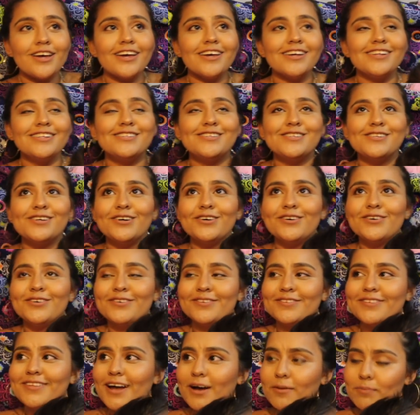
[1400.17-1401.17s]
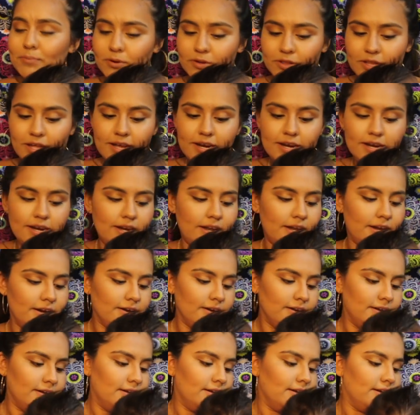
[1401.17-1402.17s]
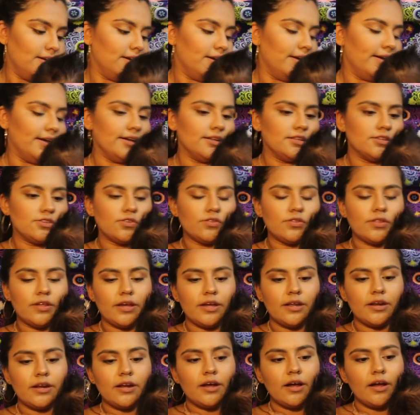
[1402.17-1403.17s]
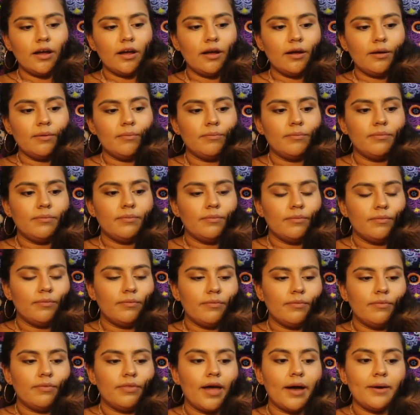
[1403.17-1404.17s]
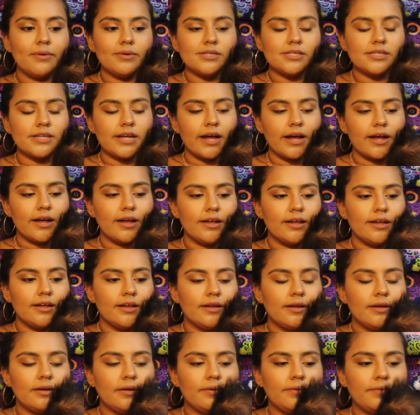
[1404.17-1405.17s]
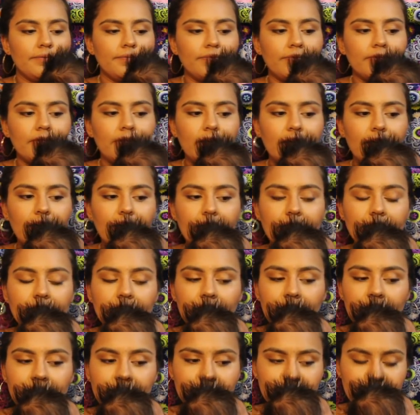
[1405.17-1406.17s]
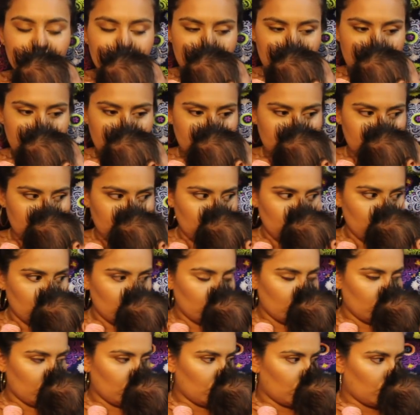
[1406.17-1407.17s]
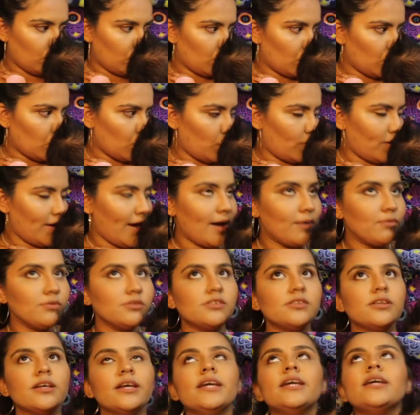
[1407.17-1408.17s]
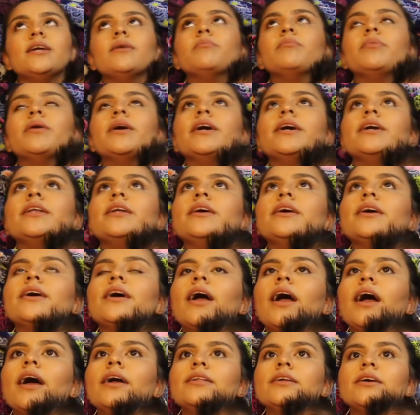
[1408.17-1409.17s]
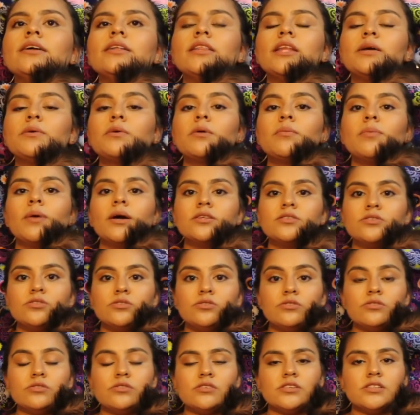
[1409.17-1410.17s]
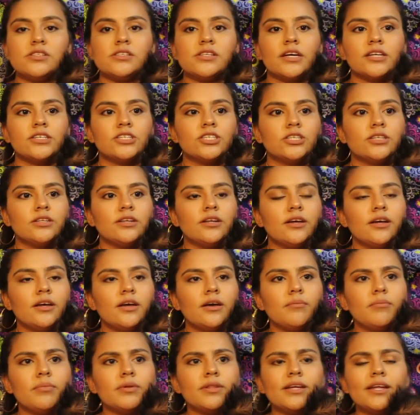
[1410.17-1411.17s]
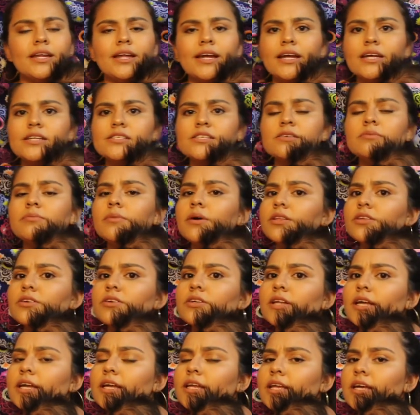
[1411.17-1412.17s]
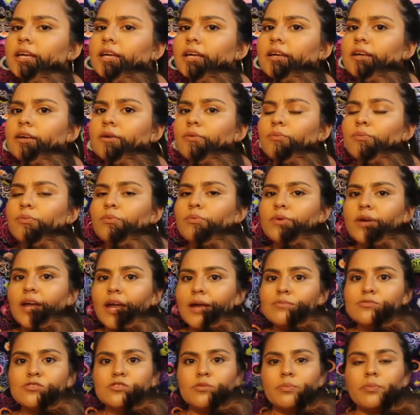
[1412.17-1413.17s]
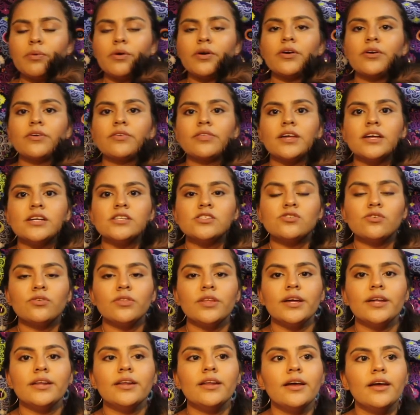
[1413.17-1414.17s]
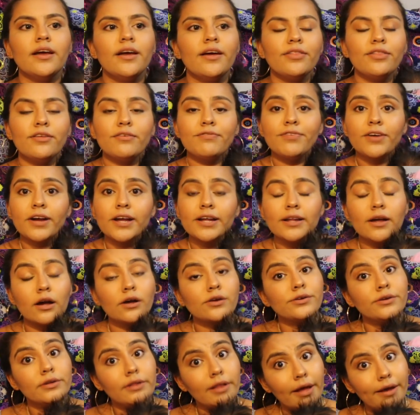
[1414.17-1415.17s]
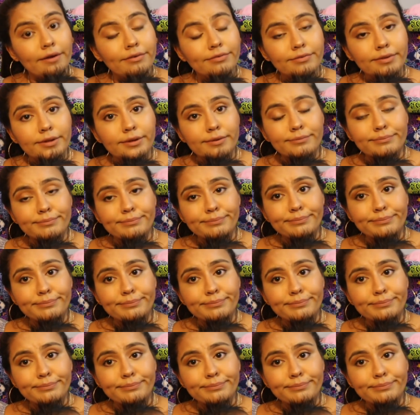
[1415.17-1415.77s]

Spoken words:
And so I'll put that in here. And so then, that was that. And then I was laying in bed, and then they were about to do the C-section, but then I guess some other lady came to birth. And so then the freaking doctor left.